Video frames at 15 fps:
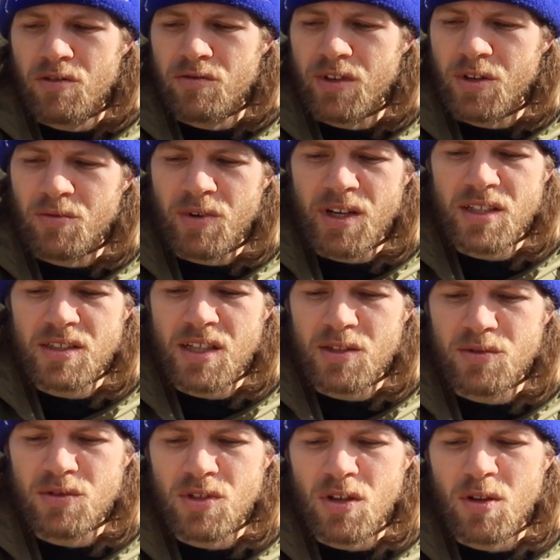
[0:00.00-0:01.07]
The
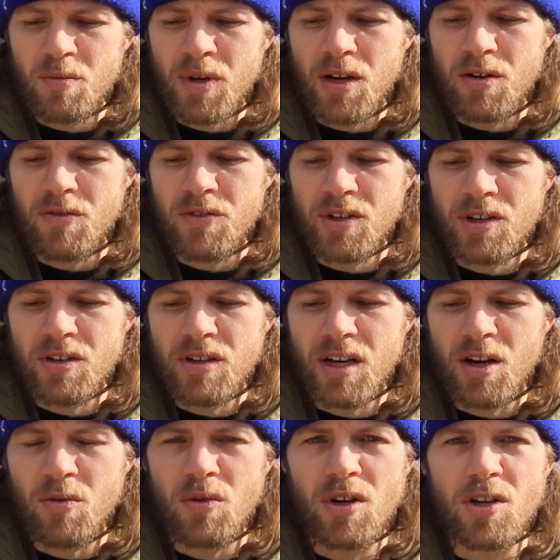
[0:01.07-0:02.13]
Renaissance was all about figuring
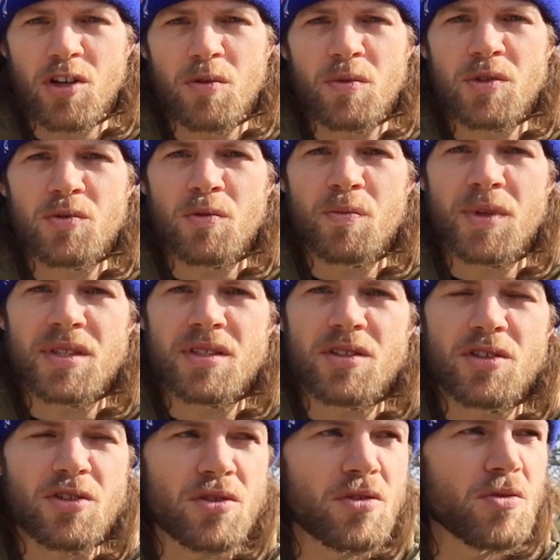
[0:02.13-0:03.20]
out what humans were meant to
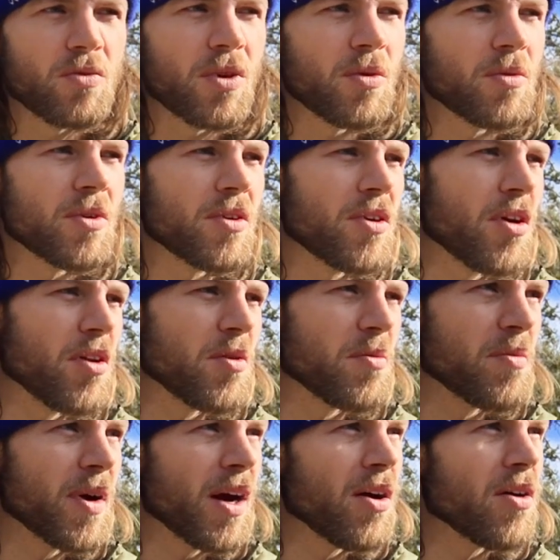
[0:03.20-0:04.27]
do, what we were all
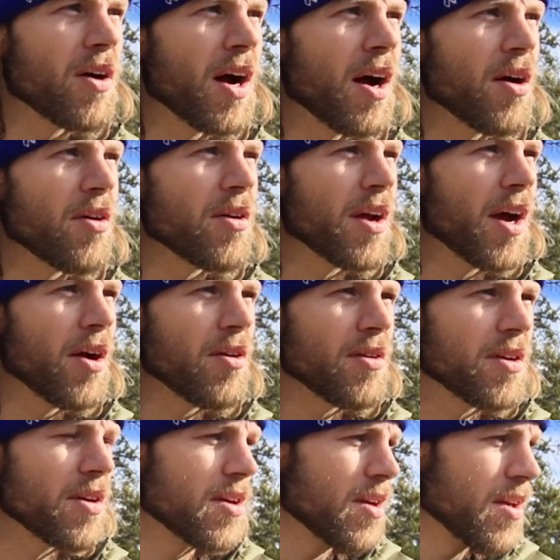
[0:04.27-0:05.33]
about, how
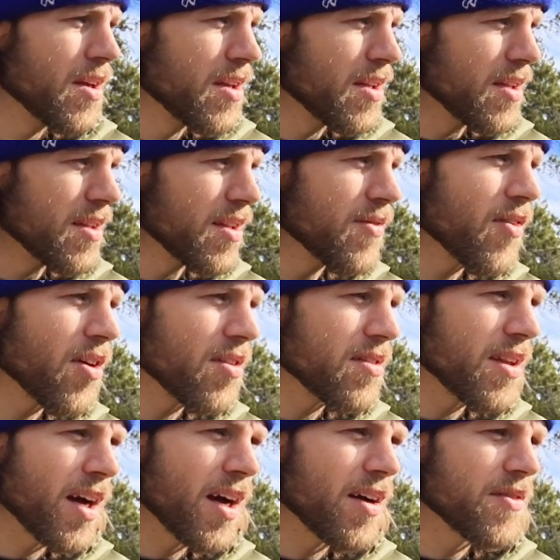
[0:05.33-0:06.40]
to live our
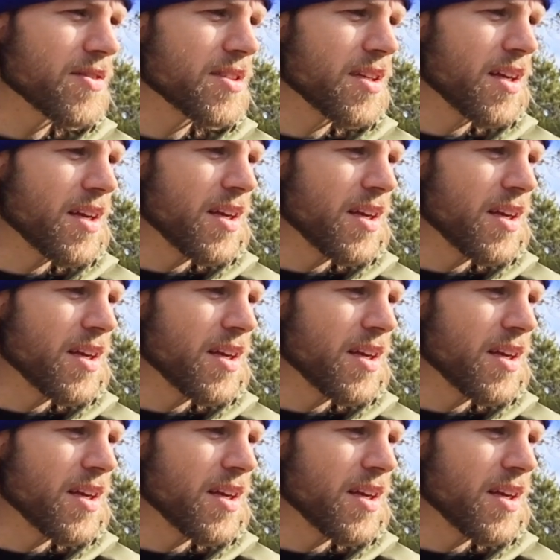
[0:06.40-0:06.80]
lives.